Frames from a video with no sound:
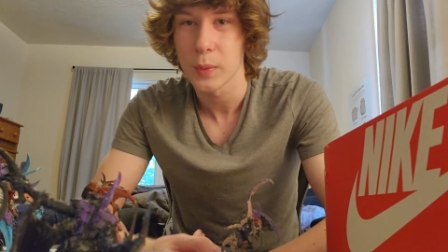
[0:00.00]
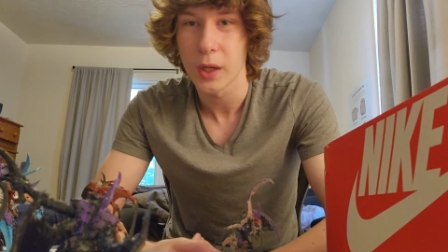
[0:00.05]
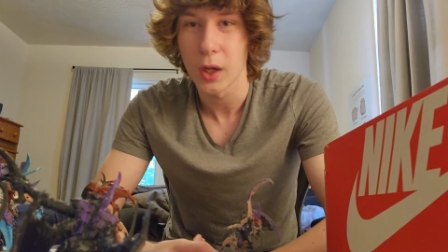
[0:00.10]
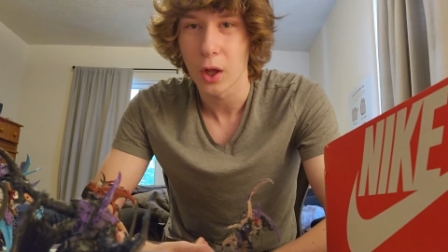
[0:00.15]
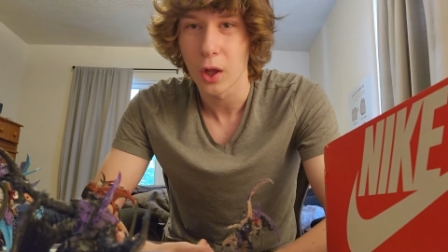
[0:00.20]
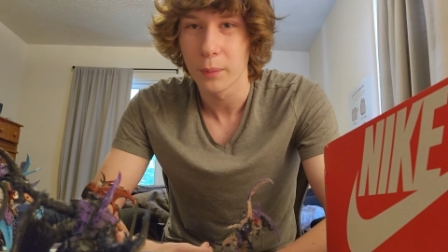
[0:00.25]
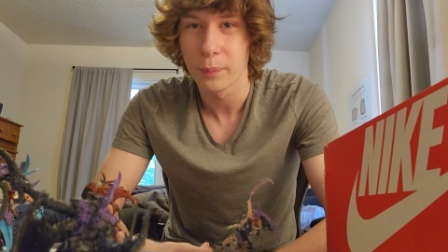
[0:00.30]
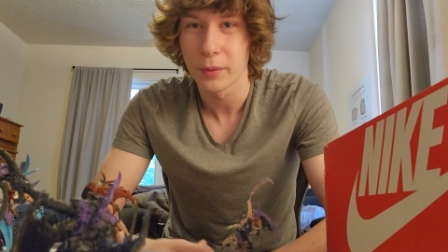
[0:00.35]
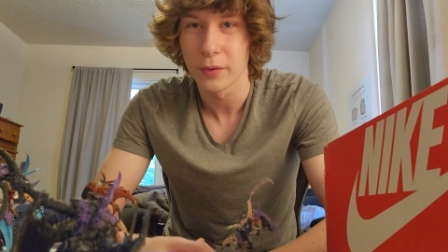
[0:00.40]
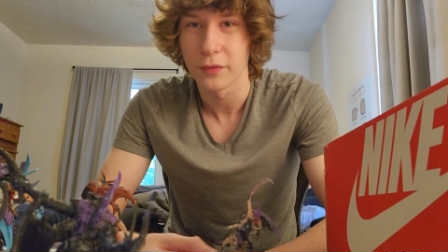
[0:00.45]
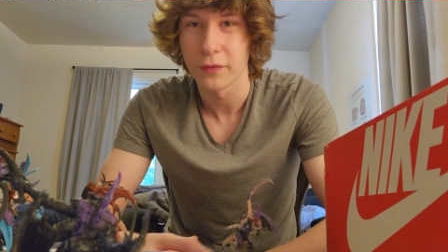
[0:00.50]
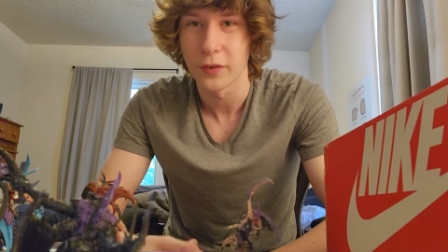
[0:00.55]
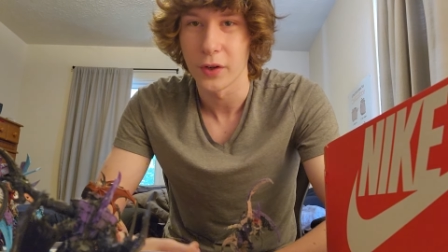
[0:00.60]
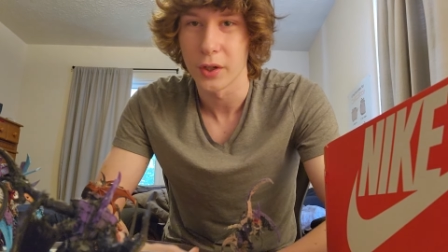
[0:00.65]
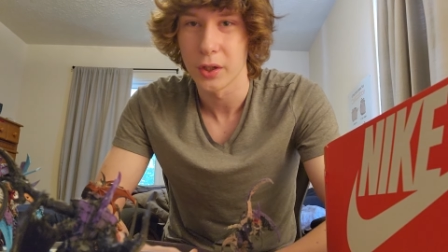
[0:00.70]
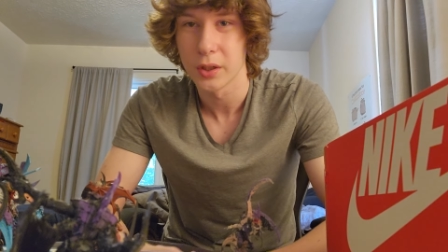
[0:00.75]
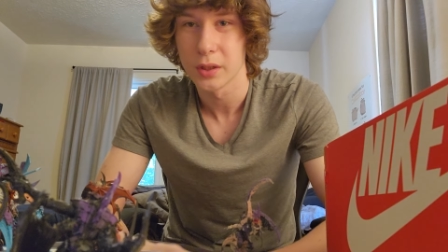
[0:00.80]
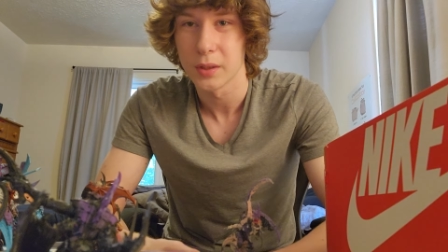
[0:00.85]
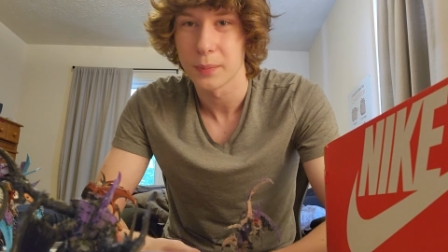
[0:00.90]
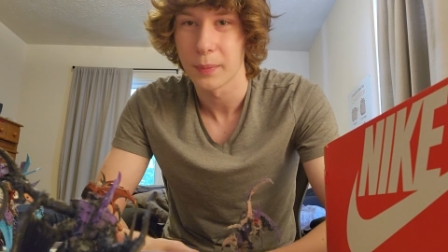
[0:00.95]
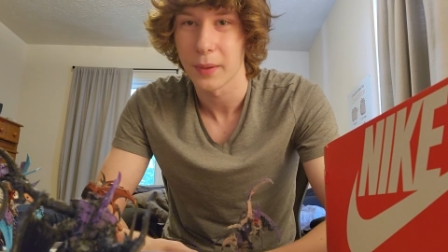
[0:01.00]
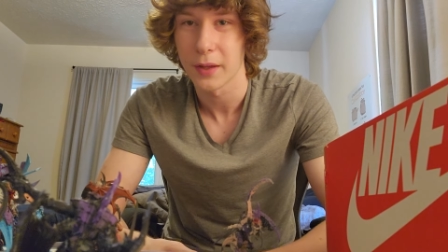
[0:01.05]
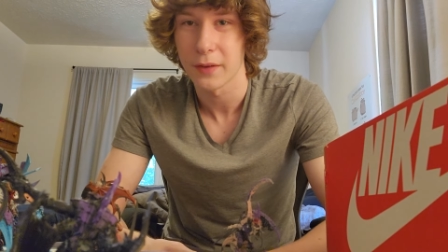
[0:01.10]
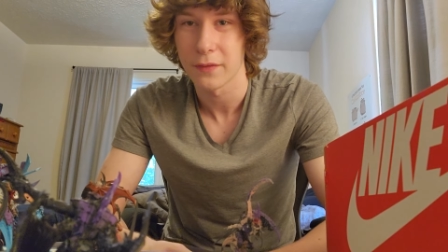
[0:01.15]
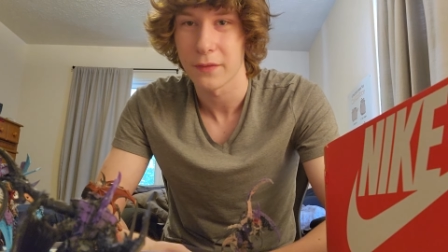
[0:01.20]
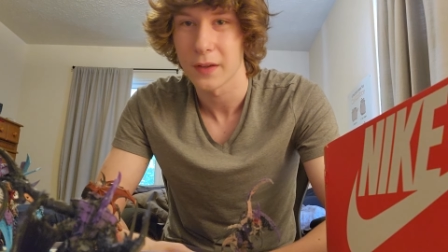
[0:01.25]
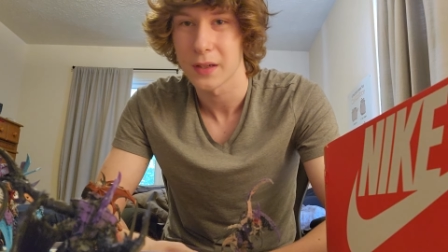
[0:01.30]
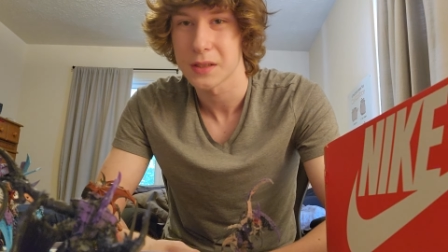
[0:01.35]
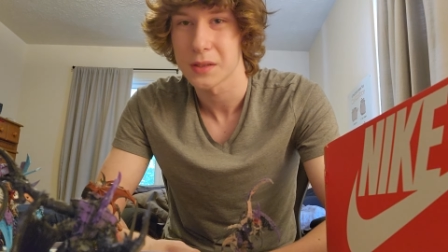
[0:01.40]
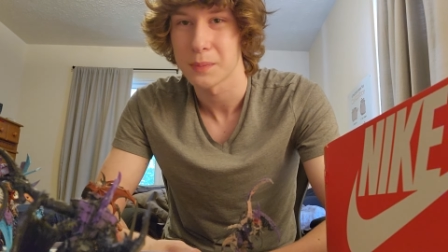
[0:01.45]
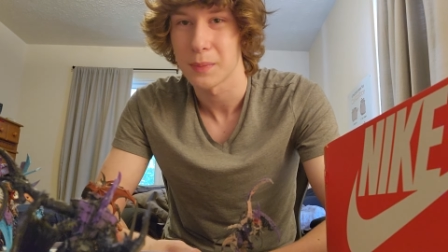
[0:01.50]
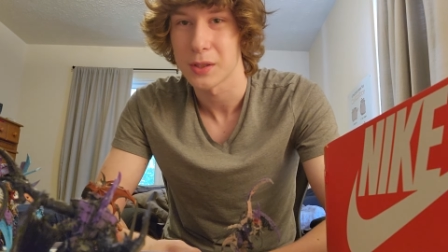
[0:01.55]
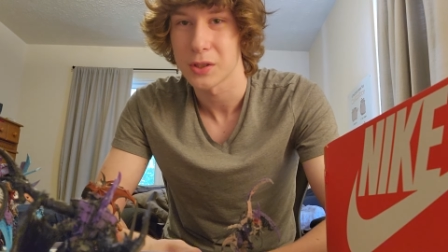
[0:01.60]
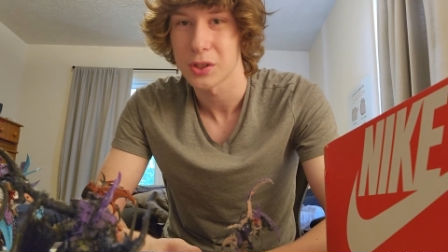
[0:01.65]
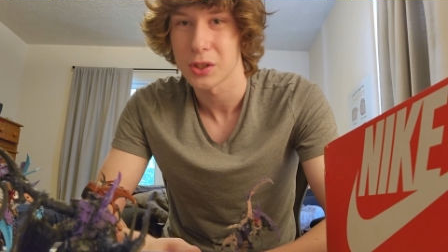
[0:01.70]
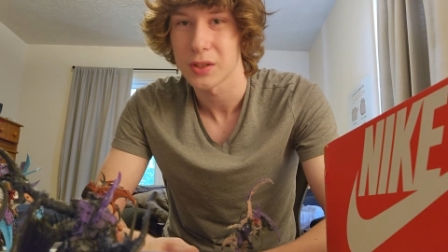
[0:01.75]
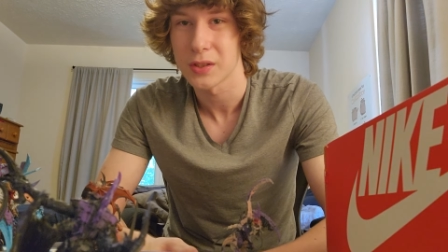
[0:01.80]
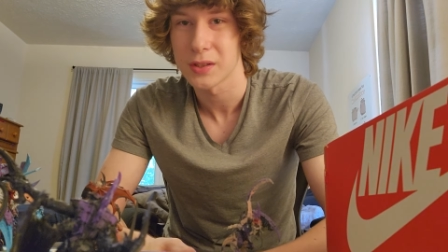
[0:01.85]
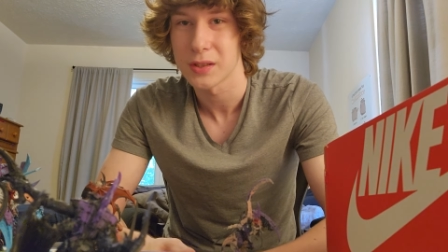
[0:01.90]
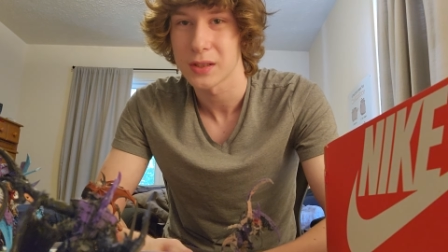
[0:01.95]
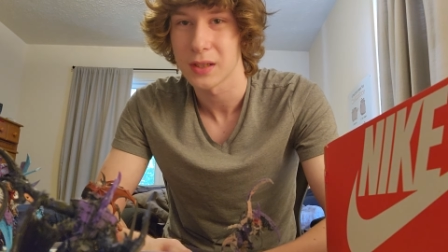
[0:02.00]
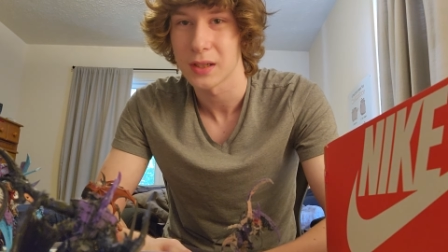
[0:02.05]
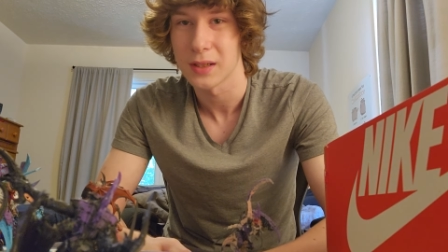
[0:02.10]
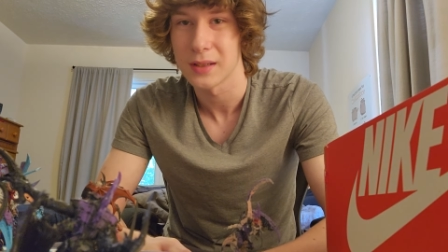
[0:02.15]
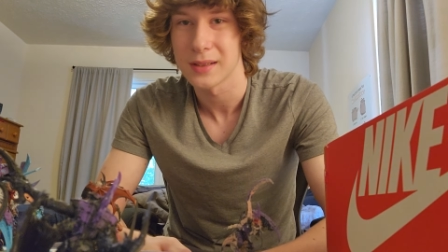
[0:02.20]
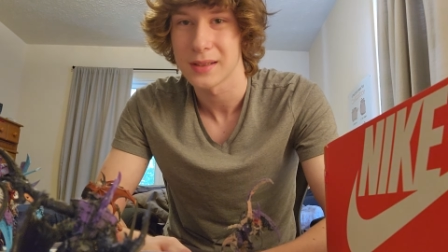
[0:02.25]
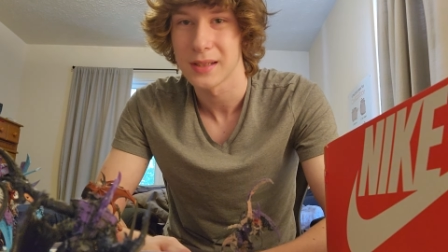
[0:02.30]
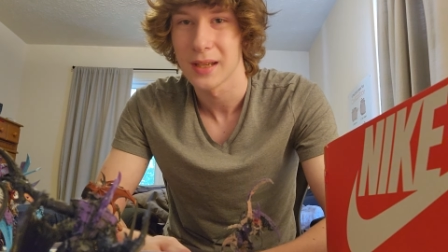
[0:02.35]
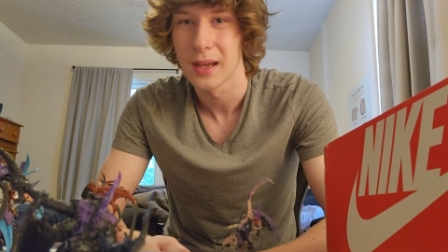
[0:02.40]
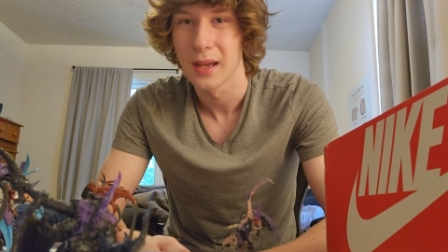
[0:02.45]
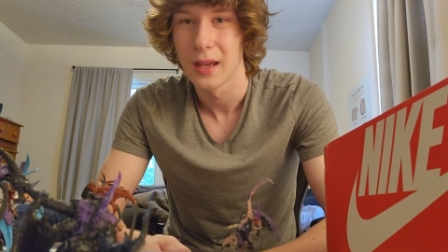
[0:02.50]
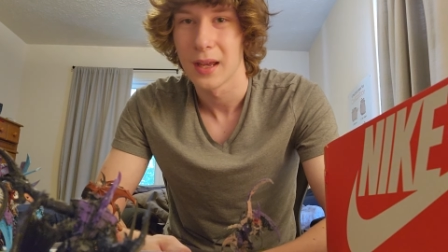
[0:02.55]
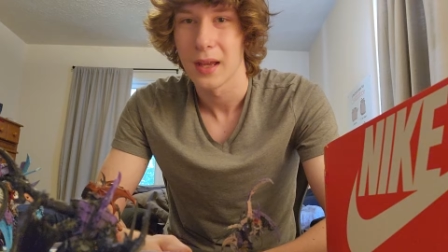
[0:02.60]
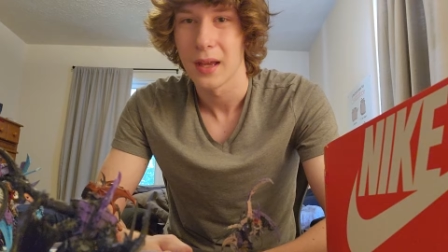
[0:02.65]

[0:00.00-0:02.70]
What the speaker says: we all prefer to play fixed missions because